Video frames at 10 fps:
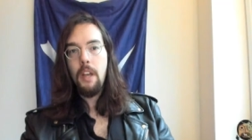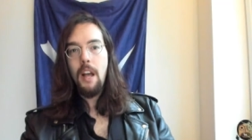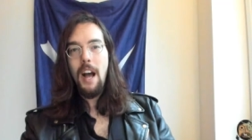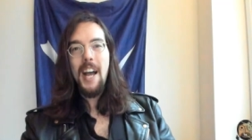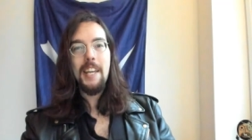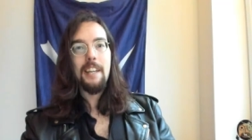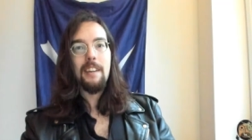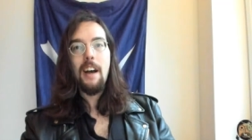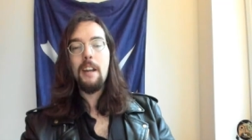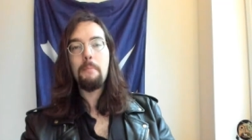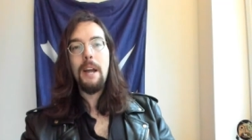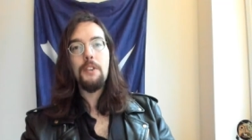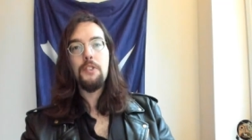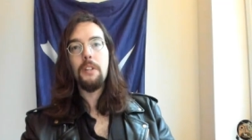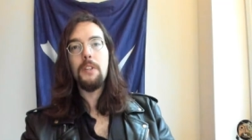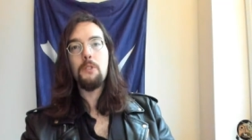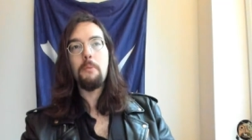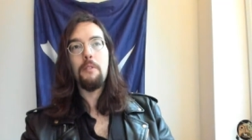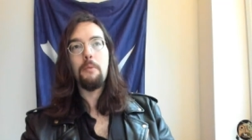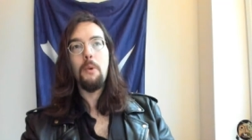I cannot imagine
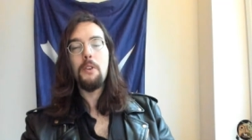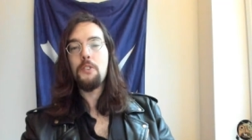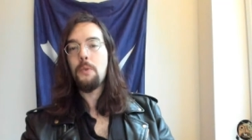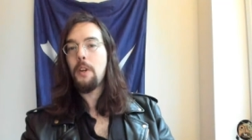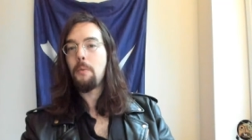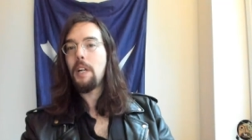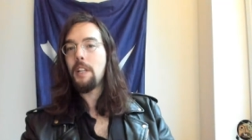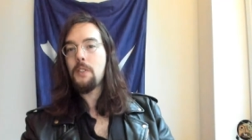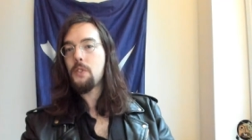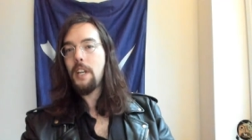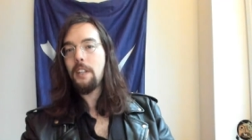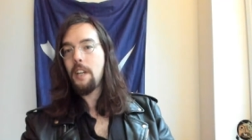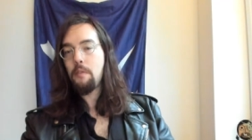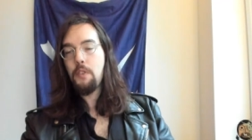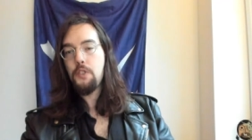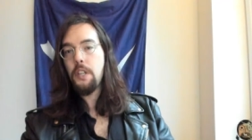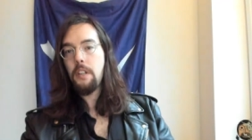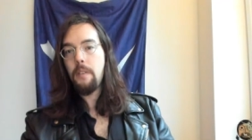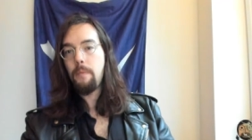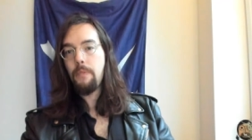Elizabeth Warren doing well in a state like
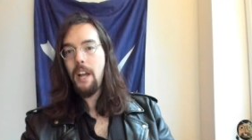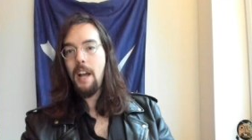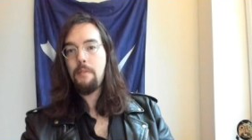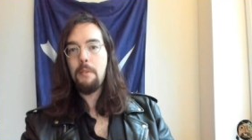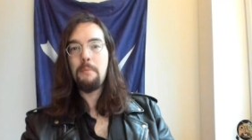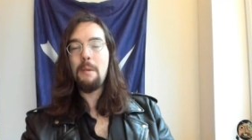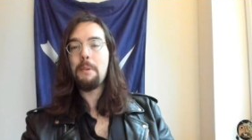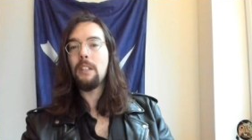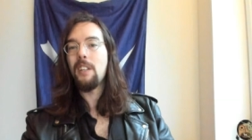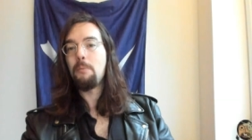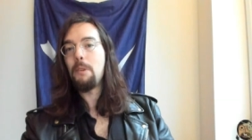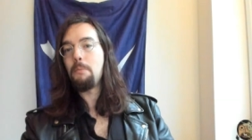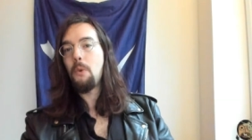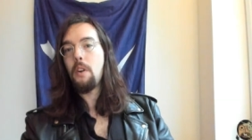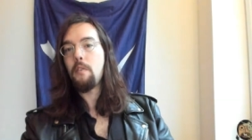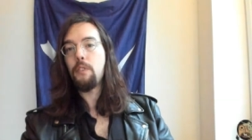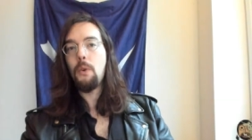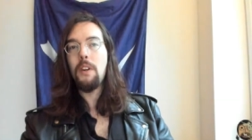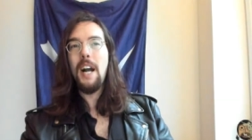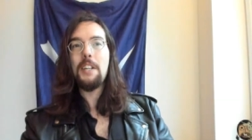Virginia. I think maybe a little bit more in
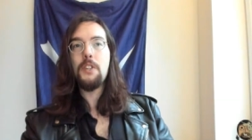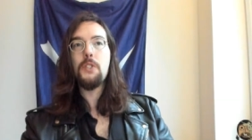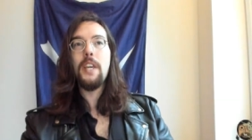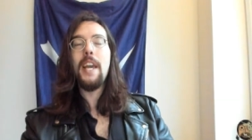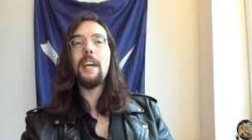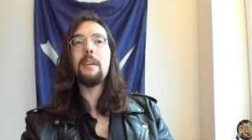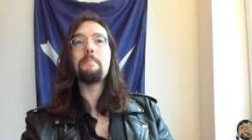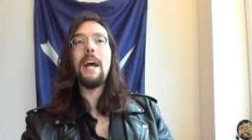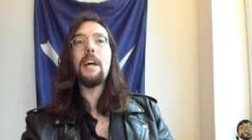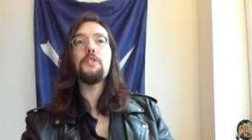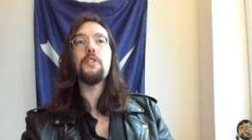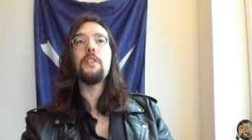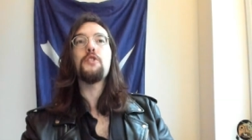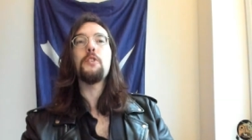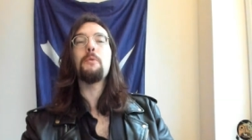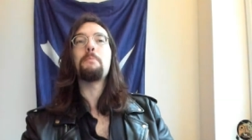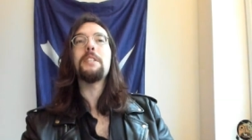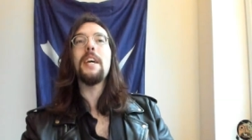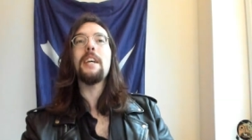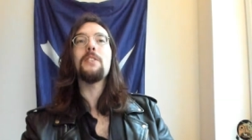Florida. I just can't imagine that she would be taken